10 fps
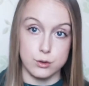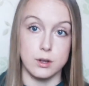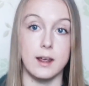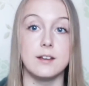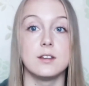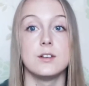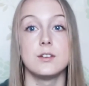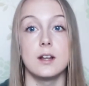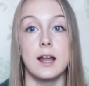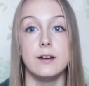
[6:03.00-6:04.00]
the lessons
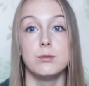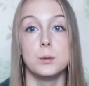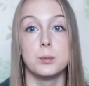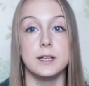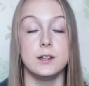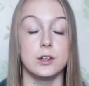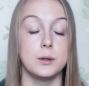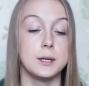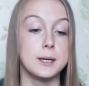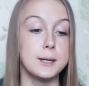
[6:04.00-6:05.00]
that life will bring you.
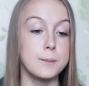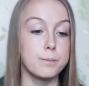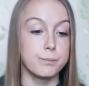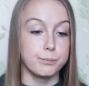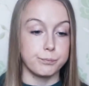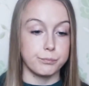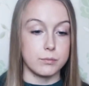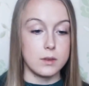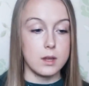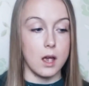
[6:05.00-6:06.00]

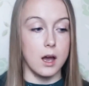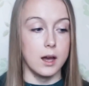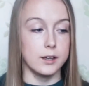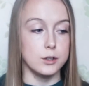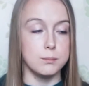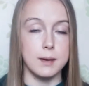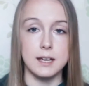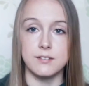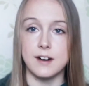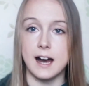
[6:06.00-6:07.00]
Uh, you may
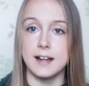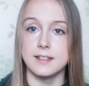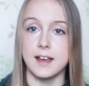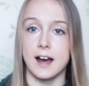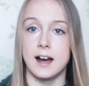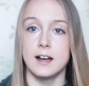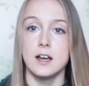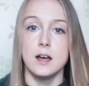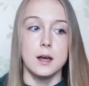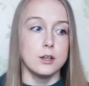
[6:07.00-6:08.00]
find that
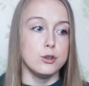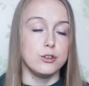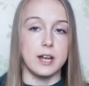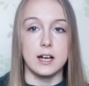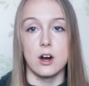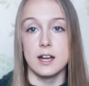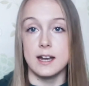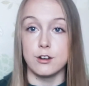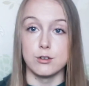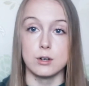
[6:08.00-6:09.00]
you take on a
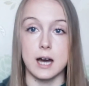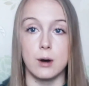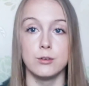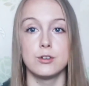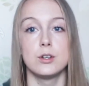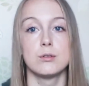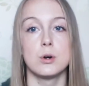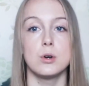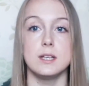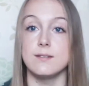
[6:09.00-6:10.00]
natural counselor
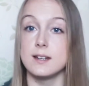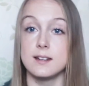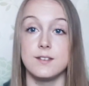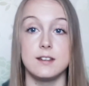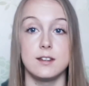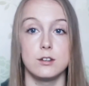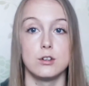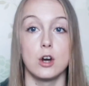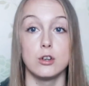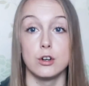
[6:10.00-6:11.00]
role, even if this is
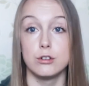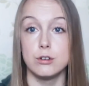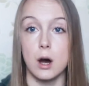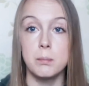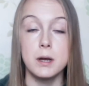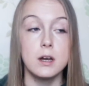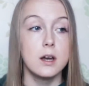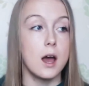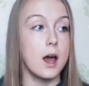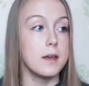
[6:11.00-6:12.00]
not your job,
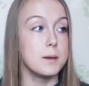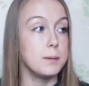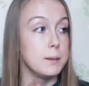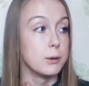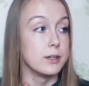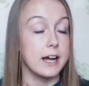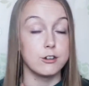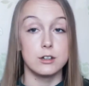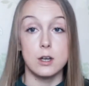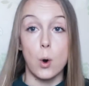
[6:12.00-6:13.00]
uh, that people
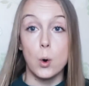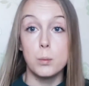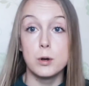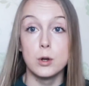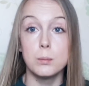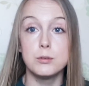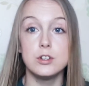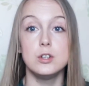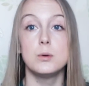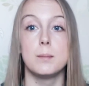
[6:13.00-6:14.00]
naturally open up to
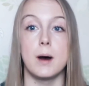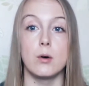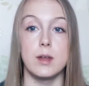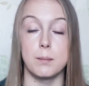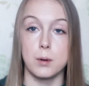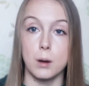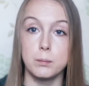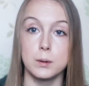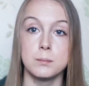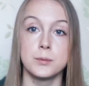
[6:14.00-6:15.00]
you about their
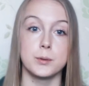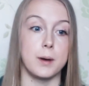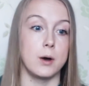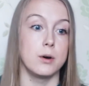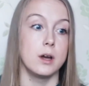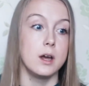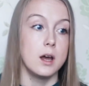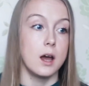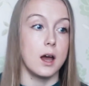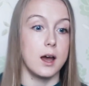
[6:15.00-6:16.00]
problems, about
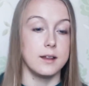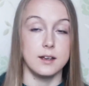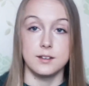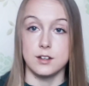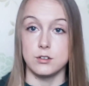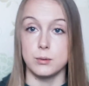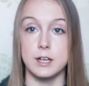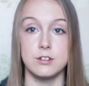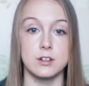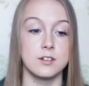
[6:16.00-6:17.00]
uh, their
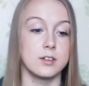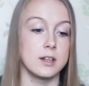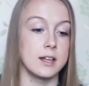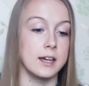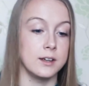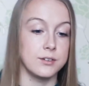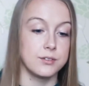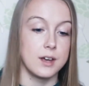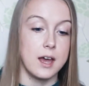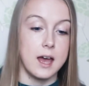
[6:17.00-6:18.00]
situations in
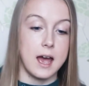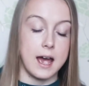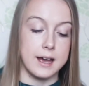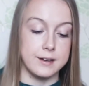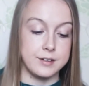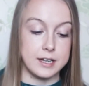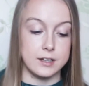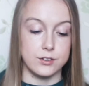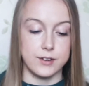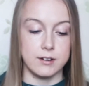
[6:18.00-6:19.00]
life and
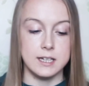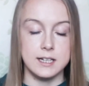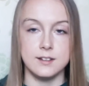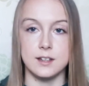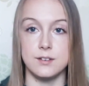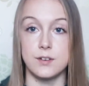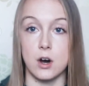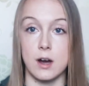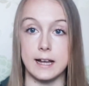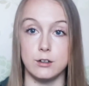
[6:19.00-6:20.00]
it's very easy
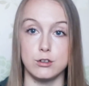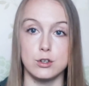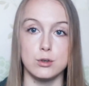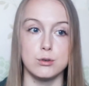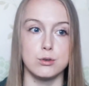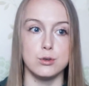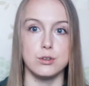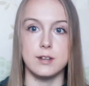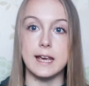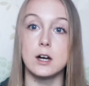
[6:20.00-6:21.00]
for a two to
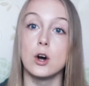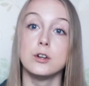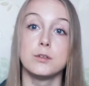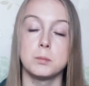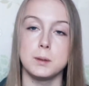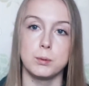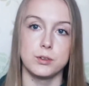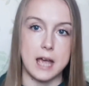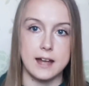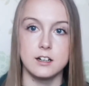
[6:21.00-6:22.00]
take on other
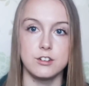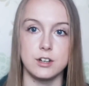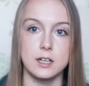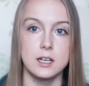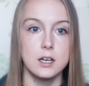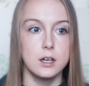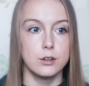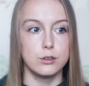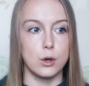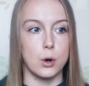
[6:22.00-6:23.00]
people's energy
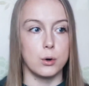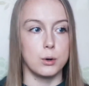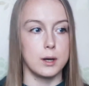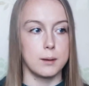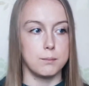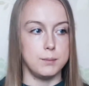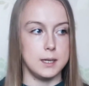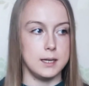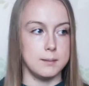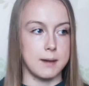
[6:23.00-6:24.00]
so
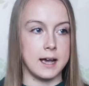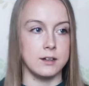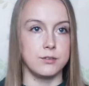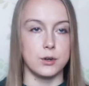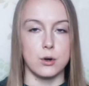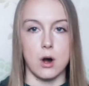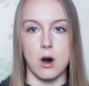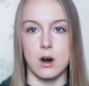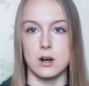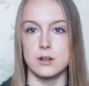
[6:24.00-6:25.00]
be mindful
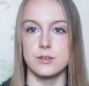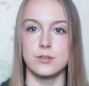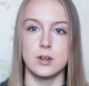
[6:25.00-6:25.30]
of